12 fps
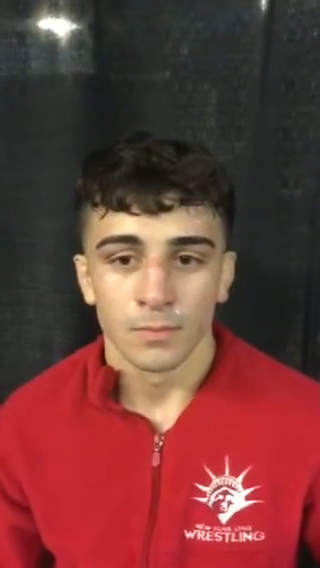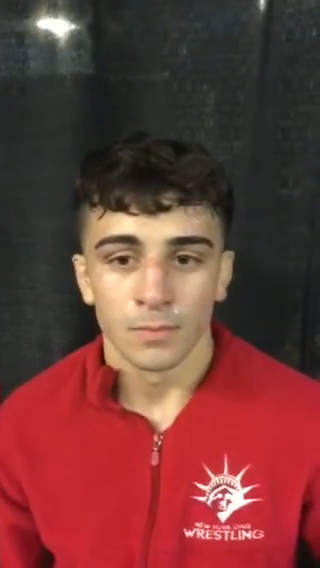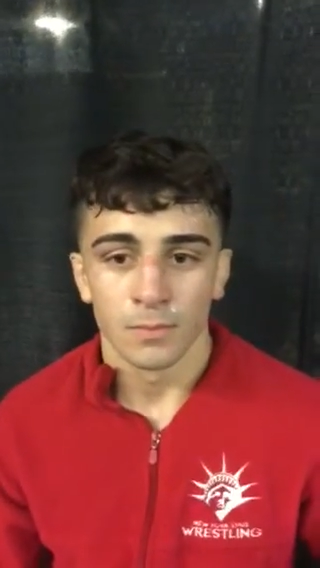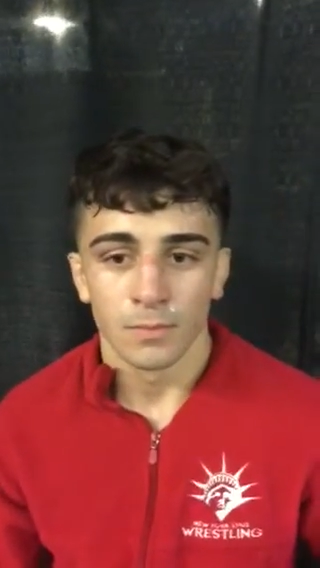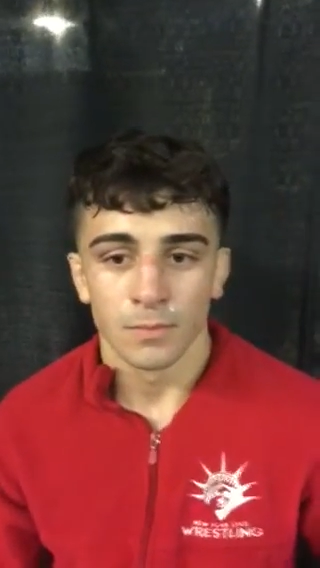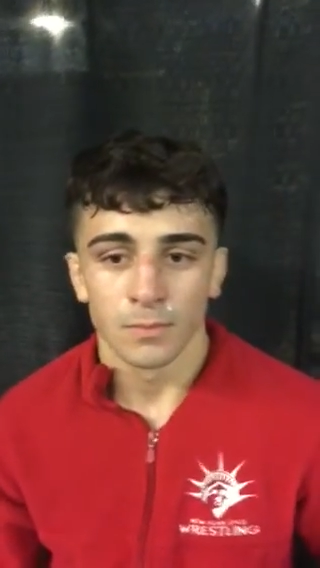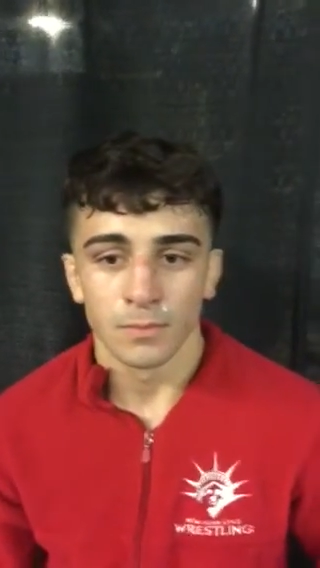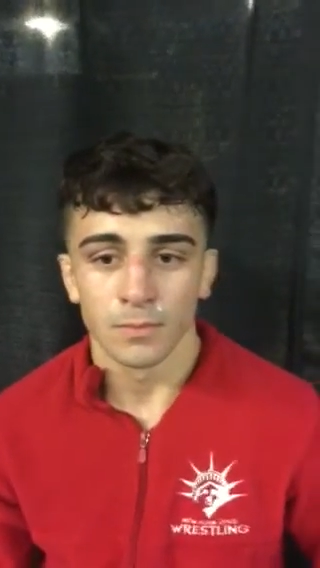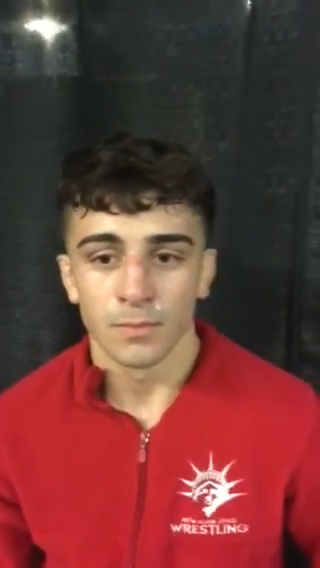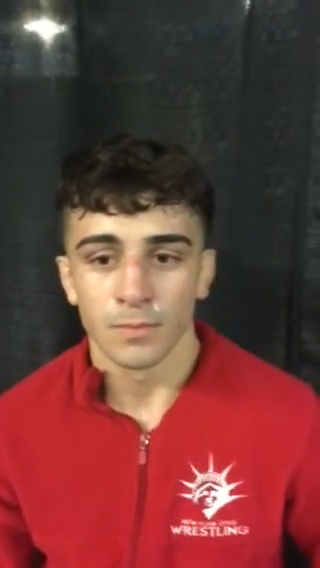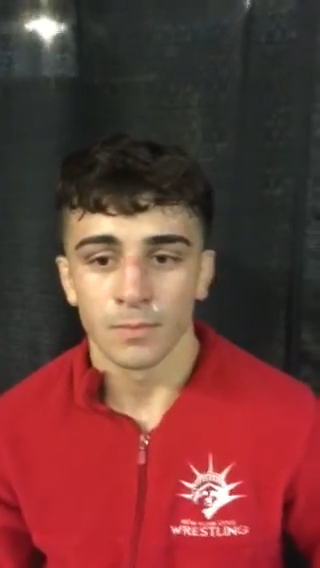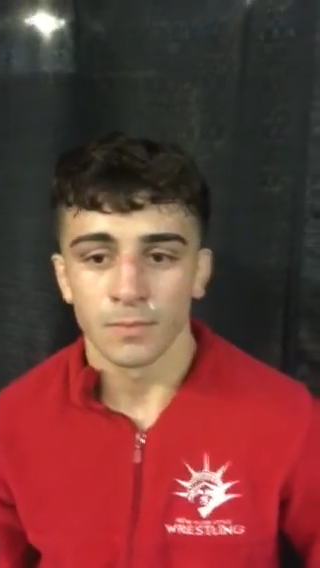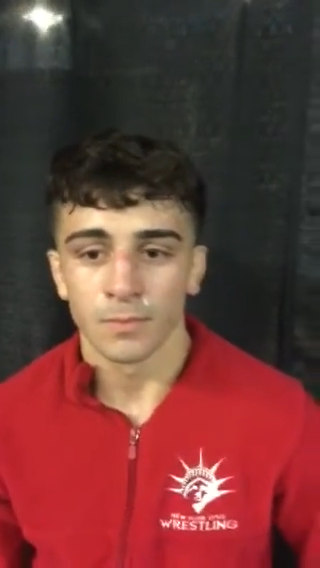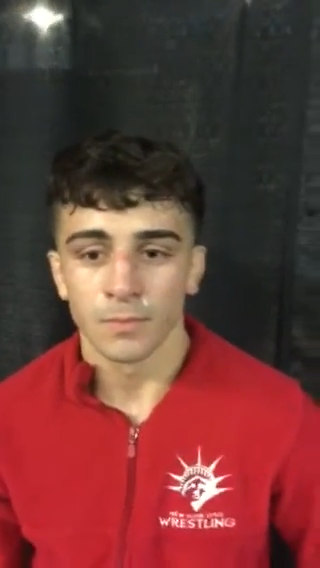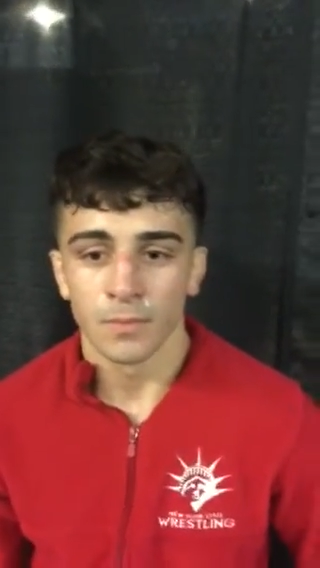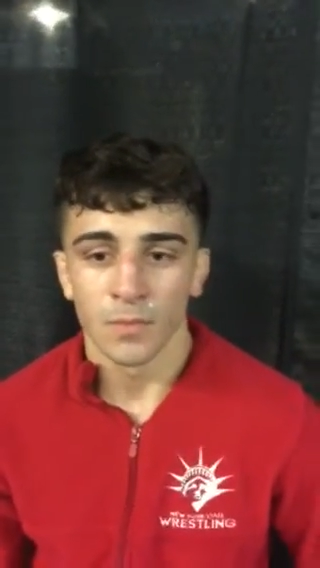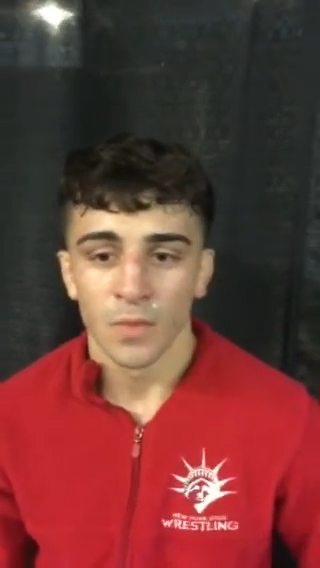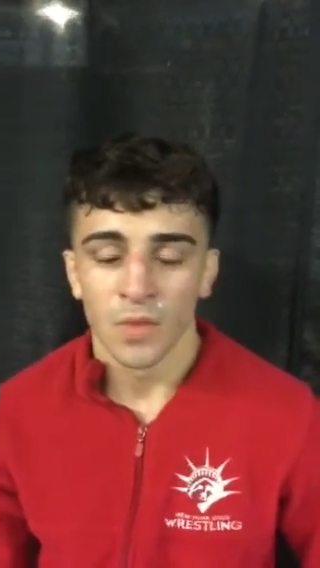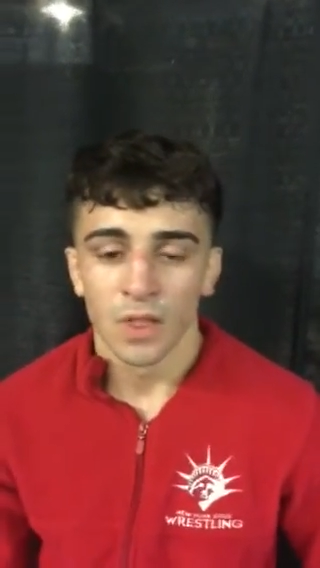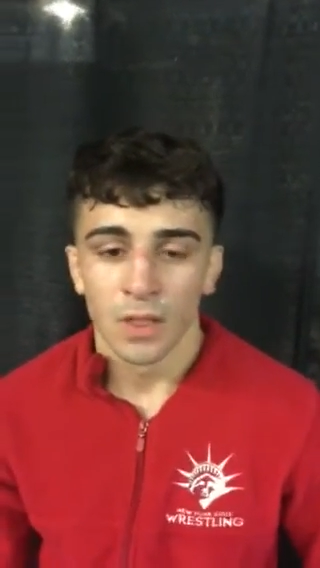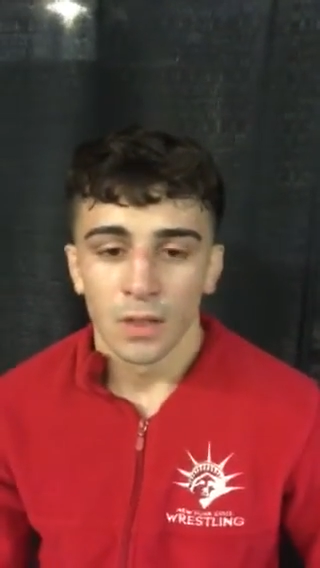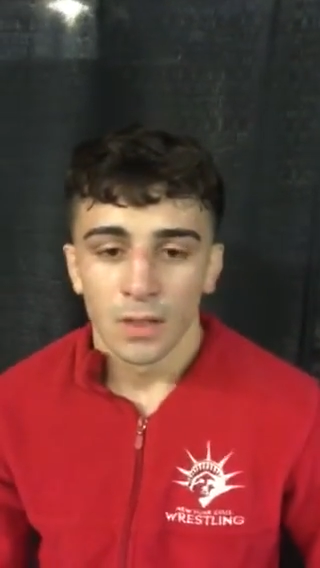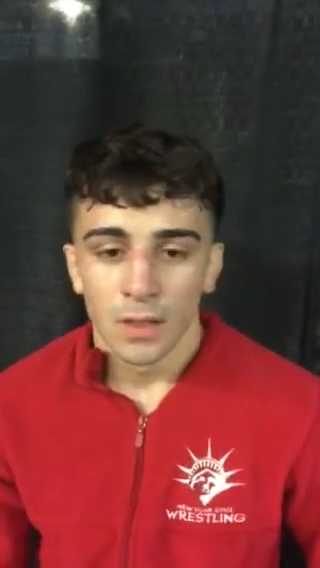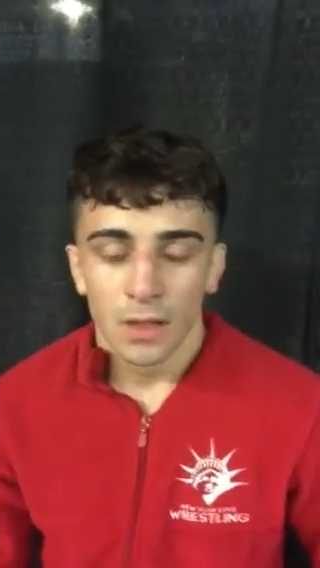You know, talk to me about those
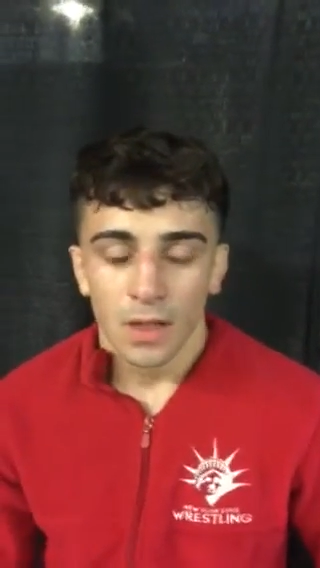feelings.